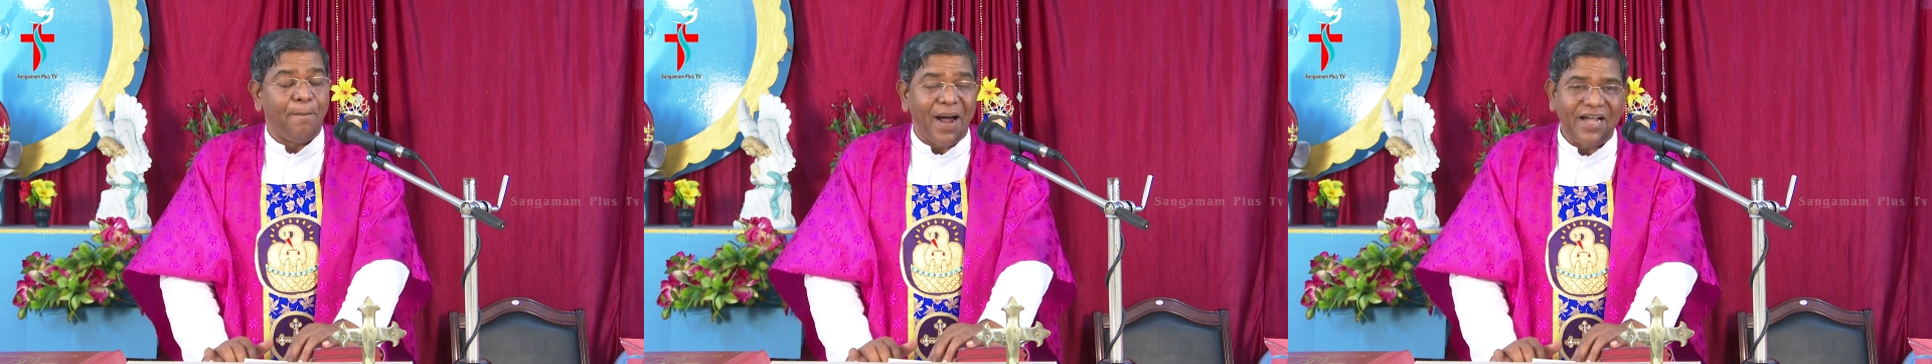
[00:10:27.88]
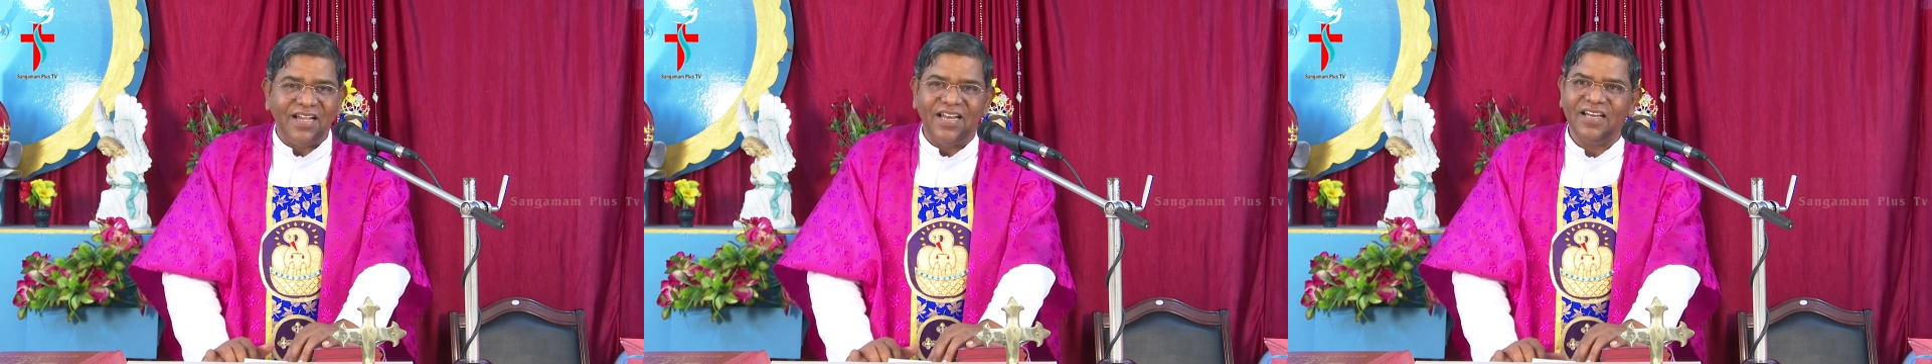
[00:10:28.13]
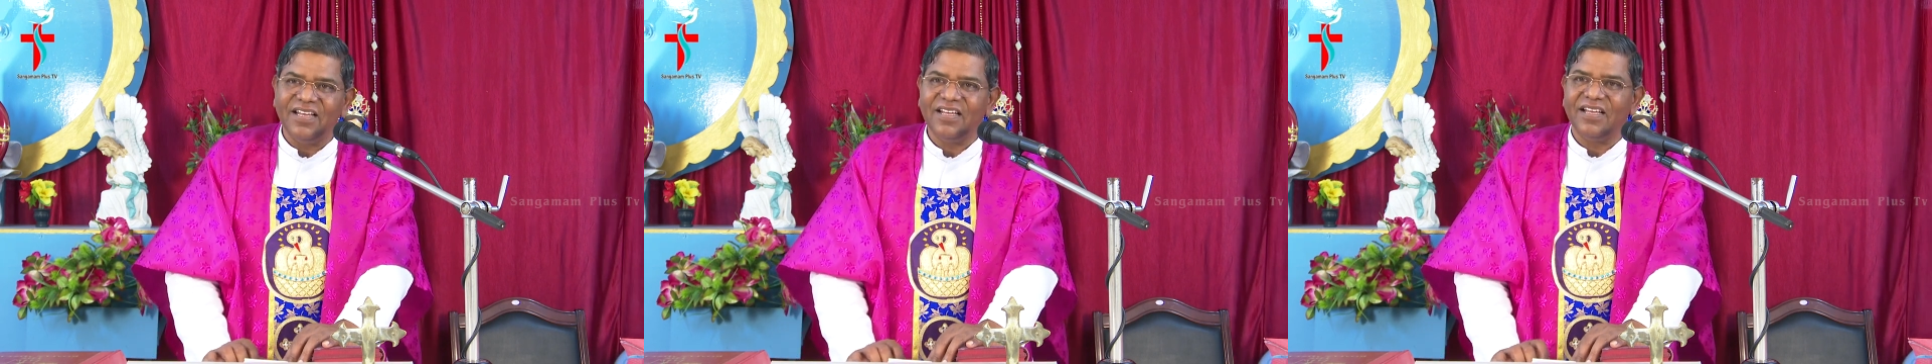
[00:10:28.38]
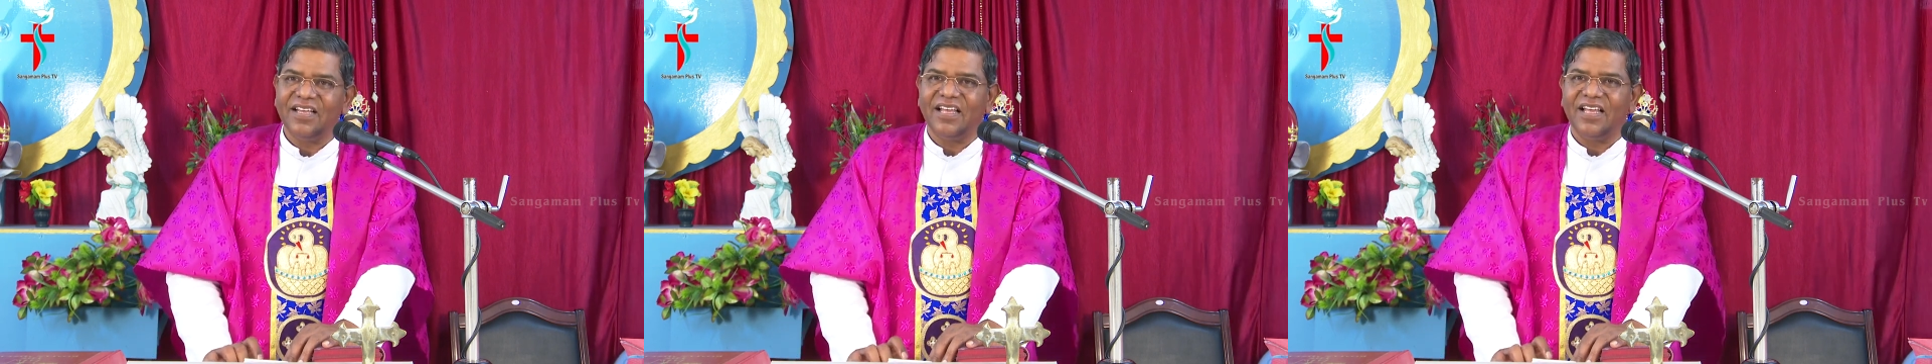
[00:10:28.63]
but
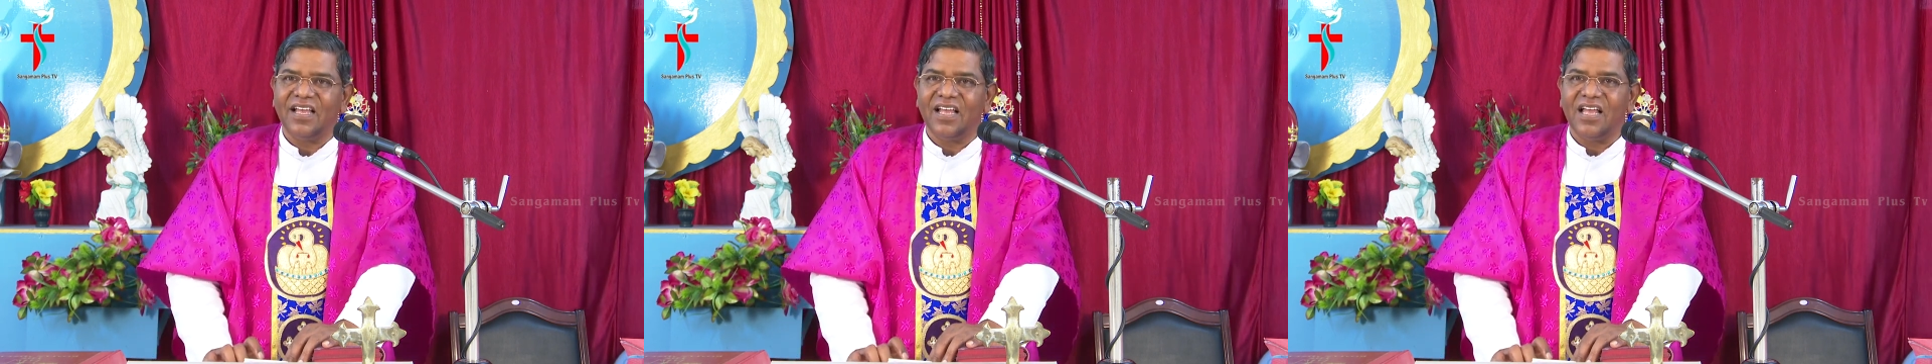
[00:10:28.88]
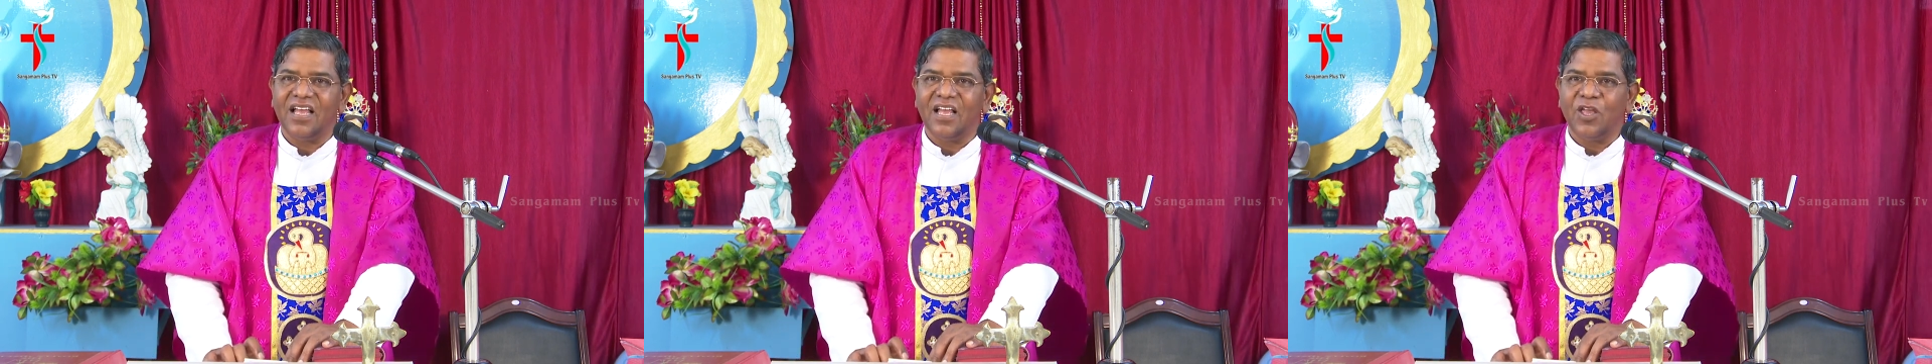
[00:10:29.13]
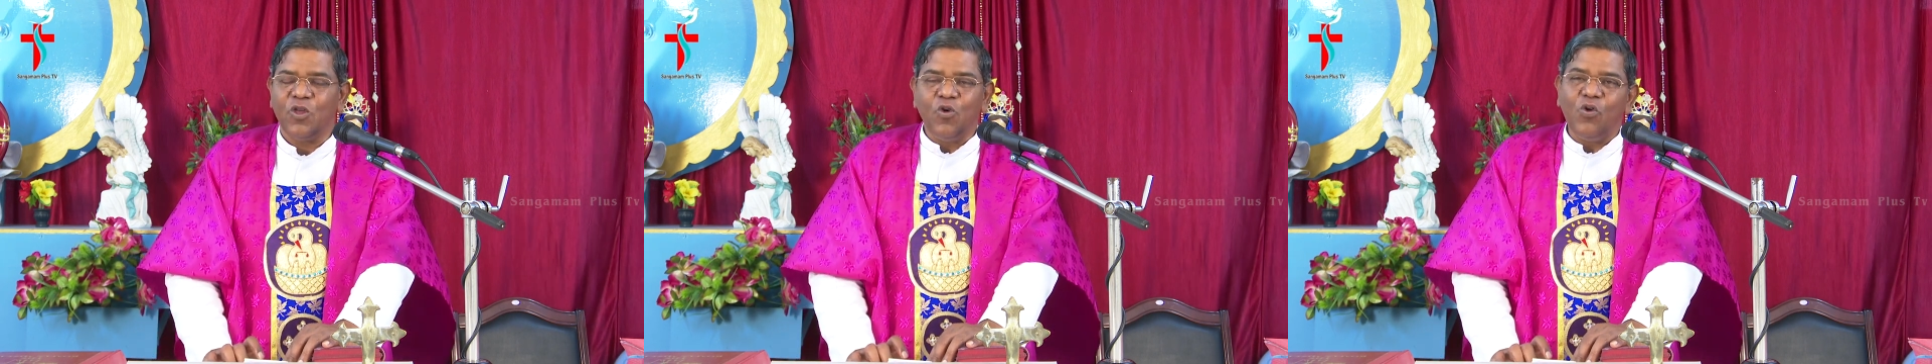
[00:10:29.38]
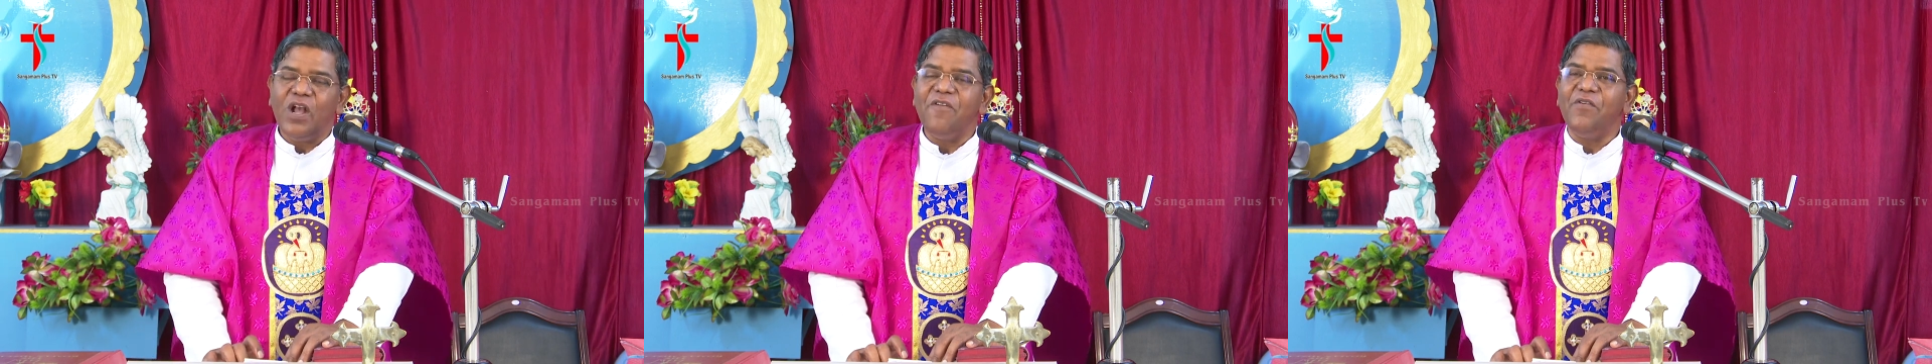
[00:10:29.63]

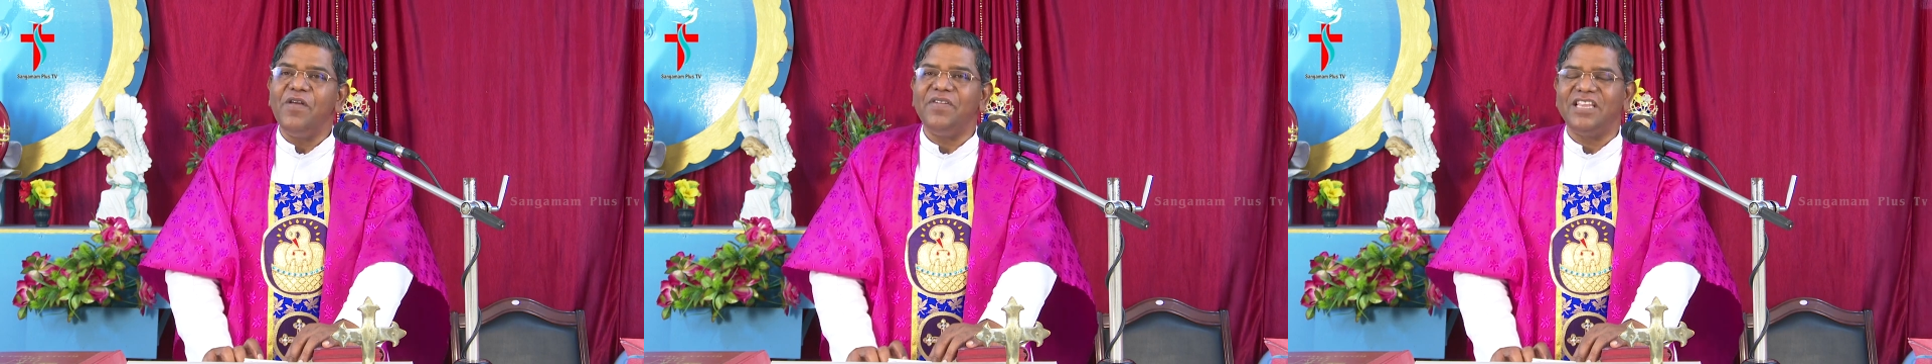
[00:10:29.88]
you lived